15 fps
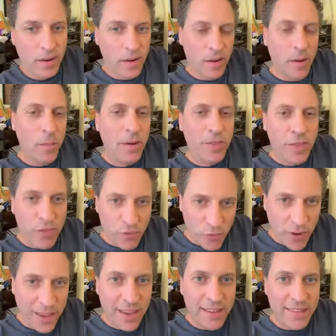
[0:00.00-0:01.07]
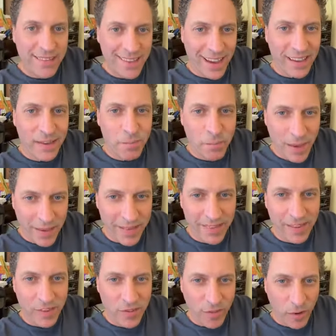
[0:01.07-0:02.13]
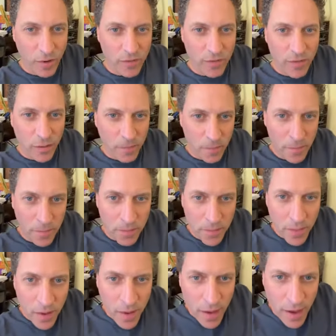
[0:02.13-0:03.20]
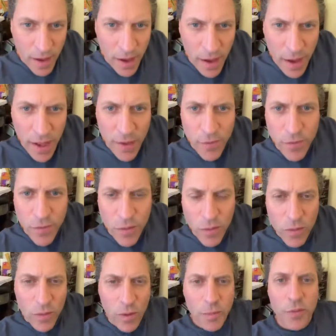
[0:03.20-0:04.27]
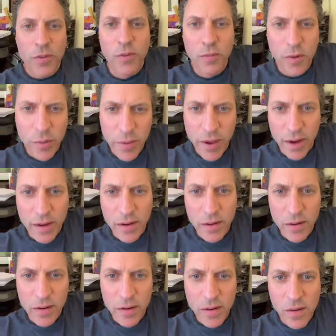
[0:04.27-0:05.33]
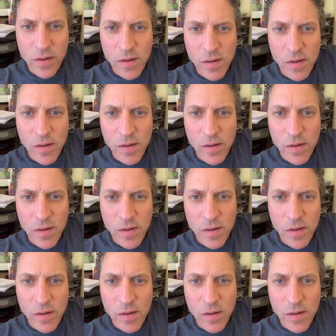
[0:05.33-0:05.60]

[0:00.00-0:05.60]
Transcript: there. But three is how you basically start from. What do we got here?